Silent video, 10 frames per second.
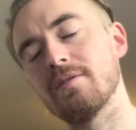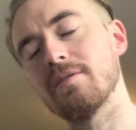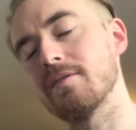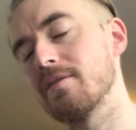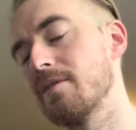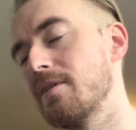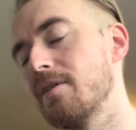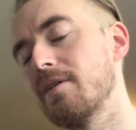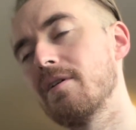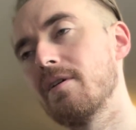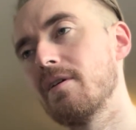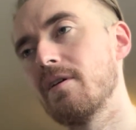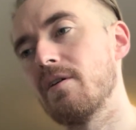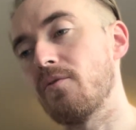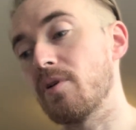I've
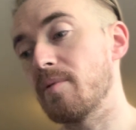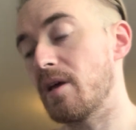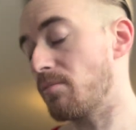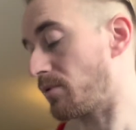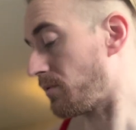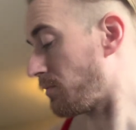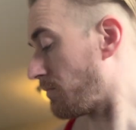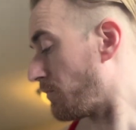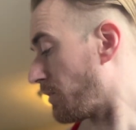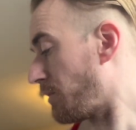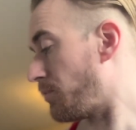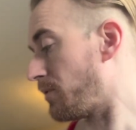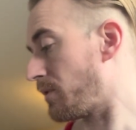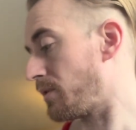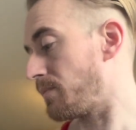only been able to really put